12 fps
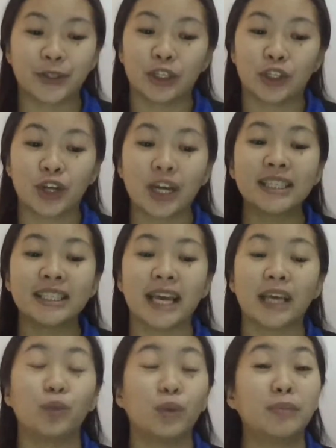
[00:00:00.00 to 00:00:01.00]
as
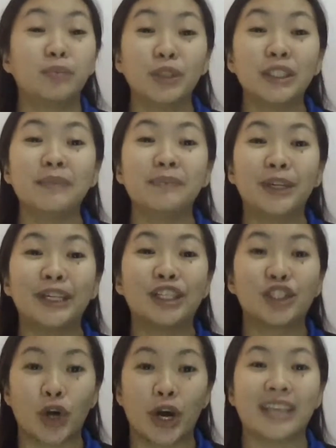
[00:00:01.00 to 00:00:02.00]
contrasted with
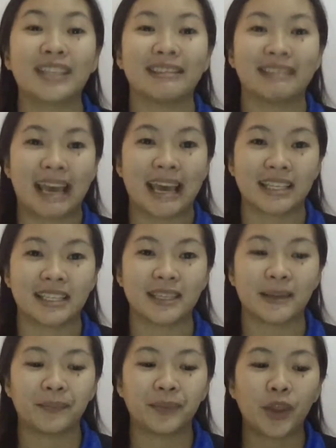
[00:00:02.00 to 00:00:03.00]
multiple choice
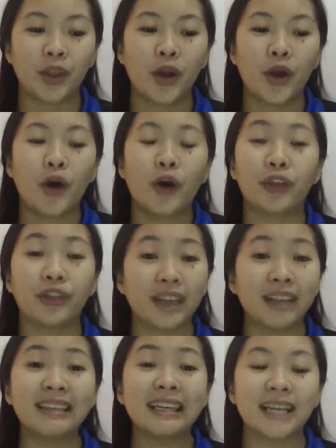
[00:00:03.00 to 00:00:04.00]
tests.
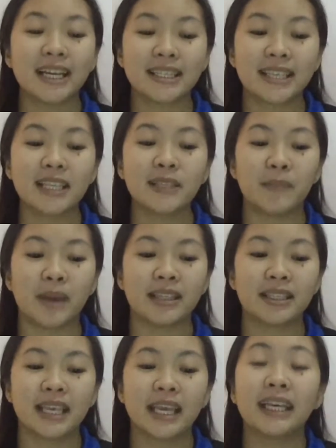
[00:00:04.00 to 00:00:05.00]
Authentic
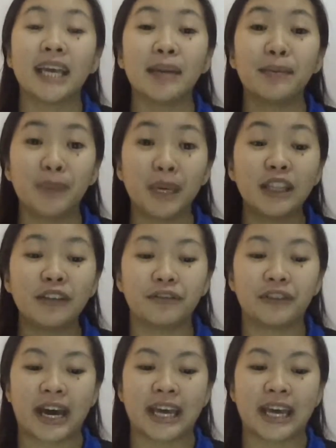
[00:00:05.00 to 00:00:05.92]
assessments can be